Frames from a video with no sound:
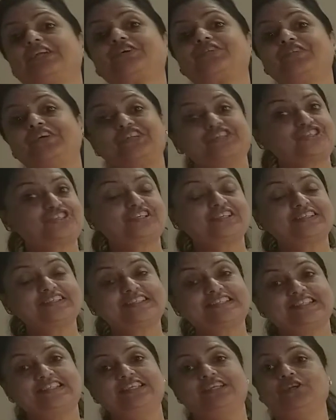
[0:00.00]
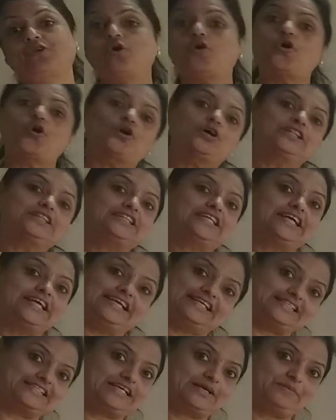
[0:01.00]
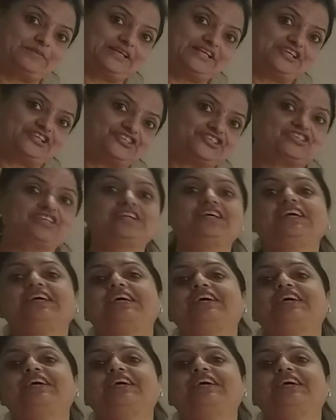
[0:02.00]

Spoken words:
questions in all the examination